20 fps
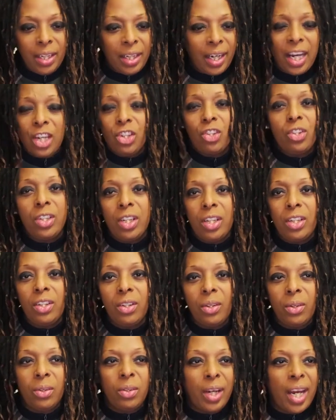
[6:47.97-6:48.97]
In case you didn't
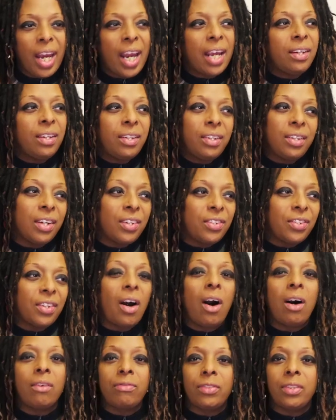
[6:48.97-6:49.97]
know, Canon does
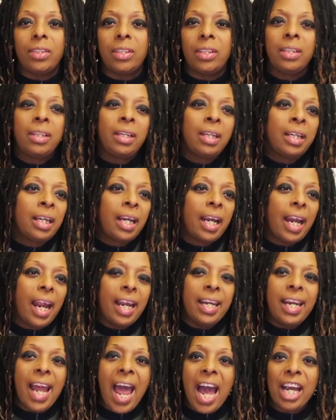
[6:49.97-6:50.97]
offer
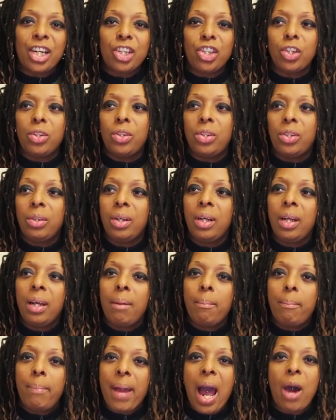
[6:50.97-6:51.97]
an actual
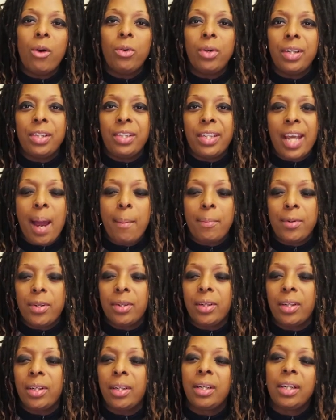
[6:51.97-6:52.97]
power
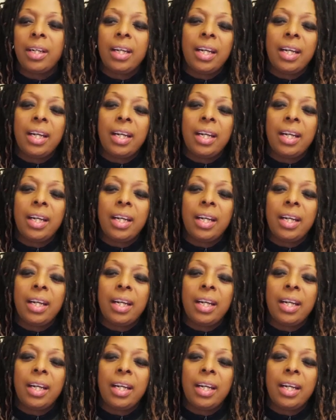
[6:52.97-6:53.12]
adapter